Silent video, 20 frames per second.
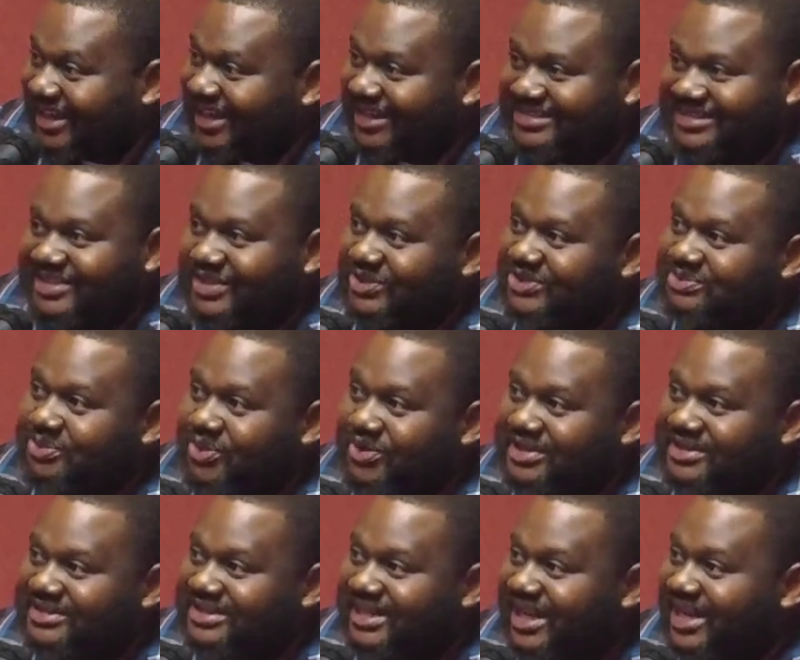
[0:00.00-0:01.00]
I see those
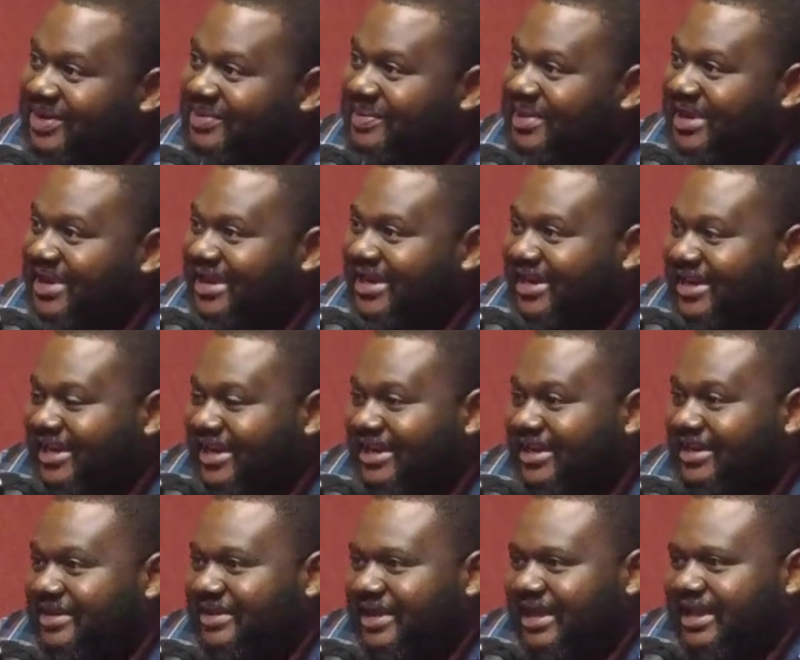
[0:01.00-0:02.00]
boys now, man, and
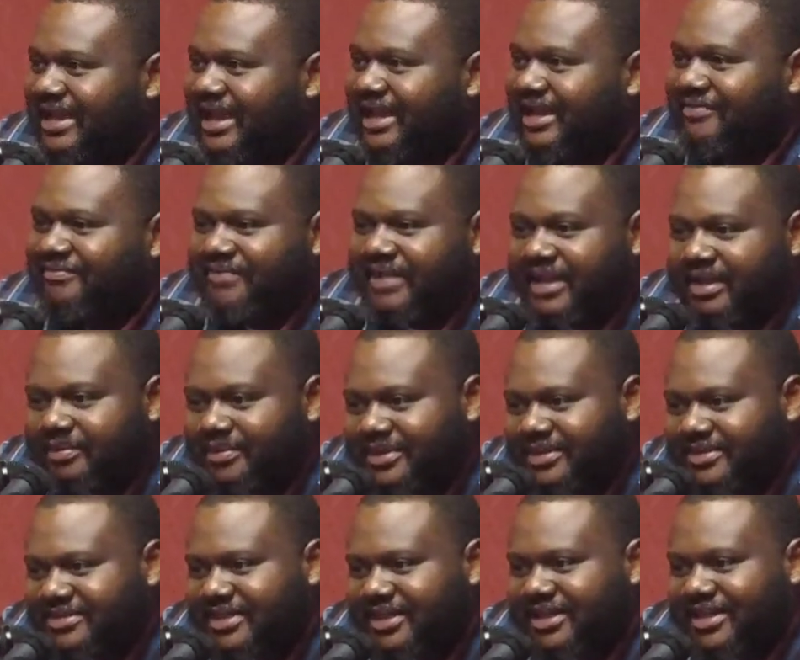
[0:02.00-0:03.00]
they like got
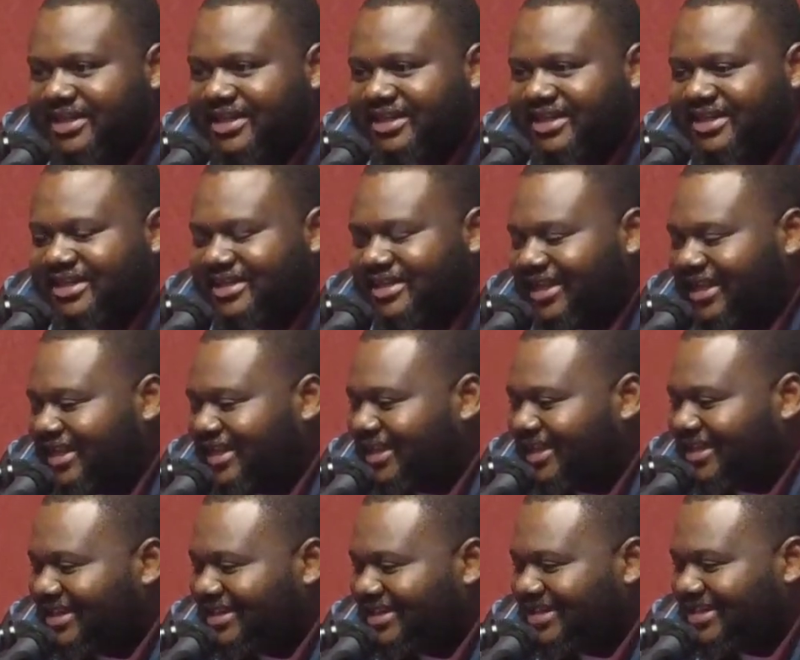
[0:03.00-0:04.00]
families.
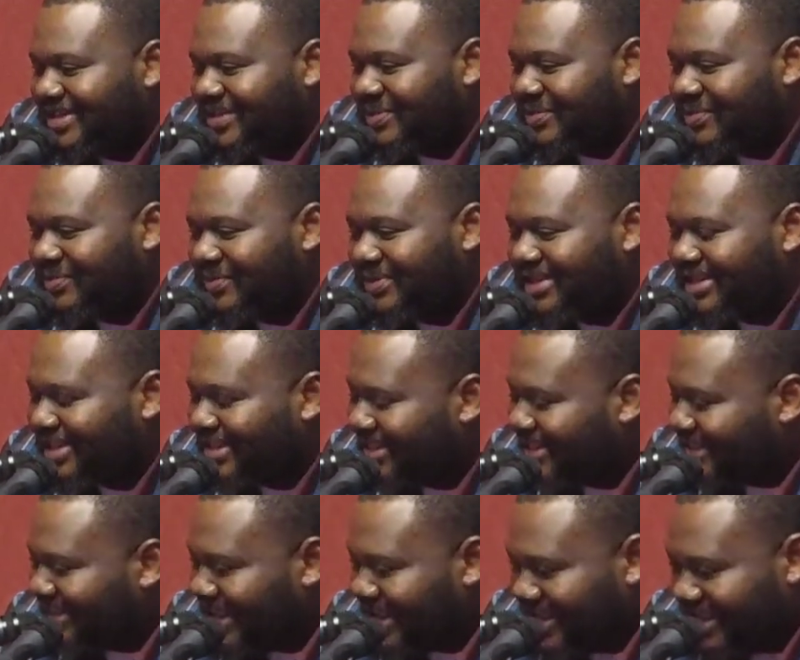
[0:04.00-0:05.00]
And you know, one
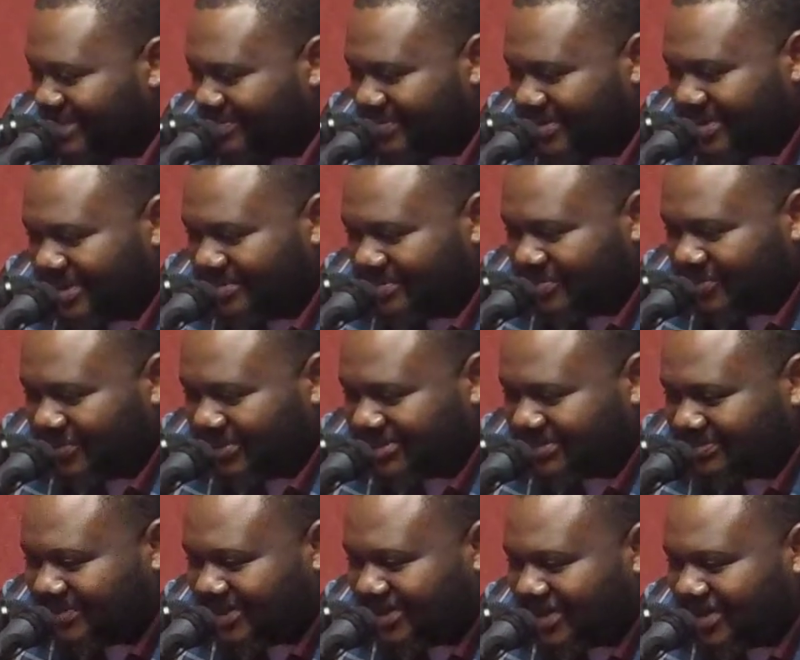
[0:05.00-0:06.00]
cat hit me up and wishing
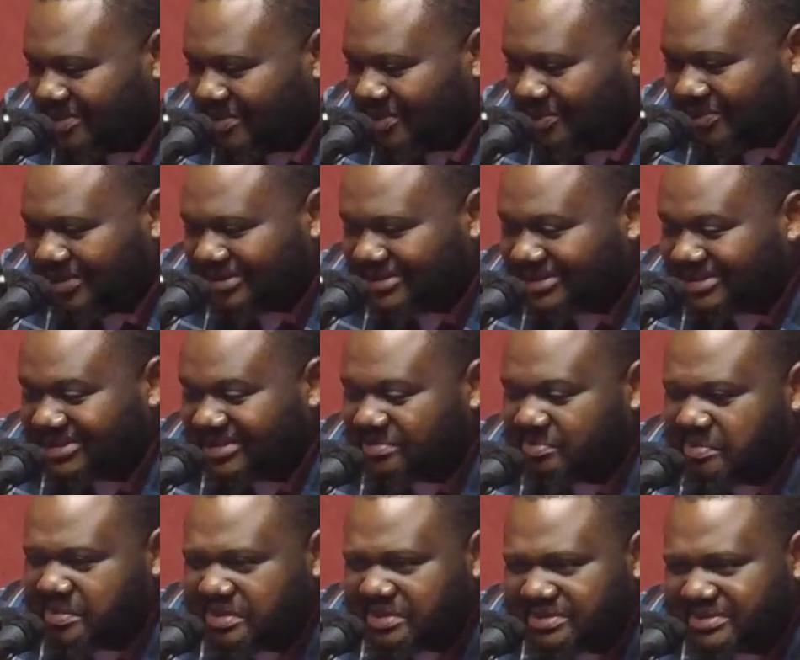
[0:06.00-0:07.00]
me luck on my race. He's in the
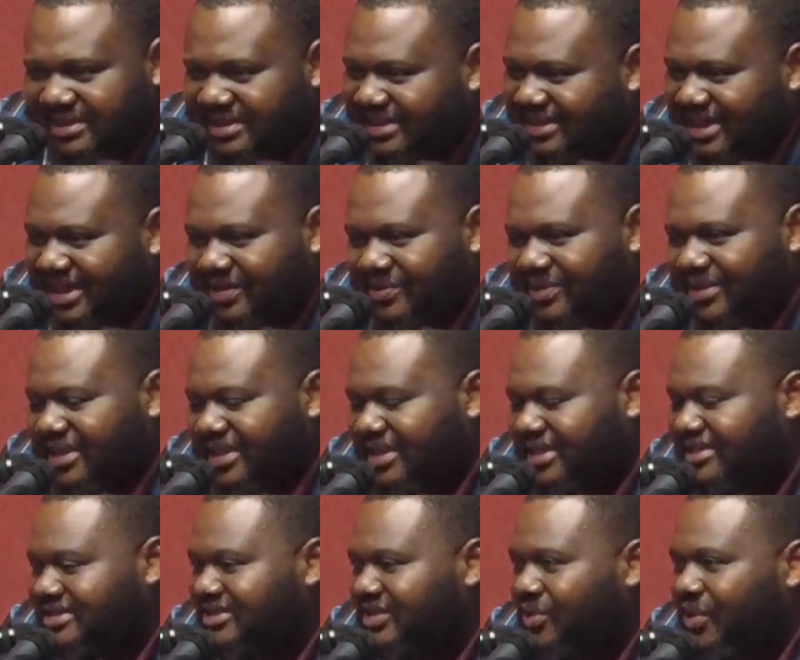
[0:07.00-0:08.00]
military now with
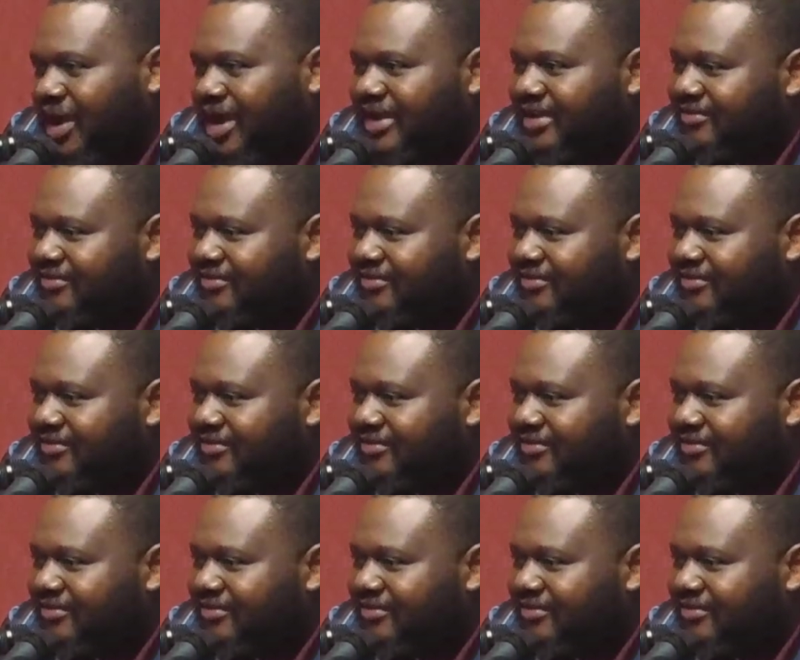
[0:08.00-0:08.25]
kids and wife.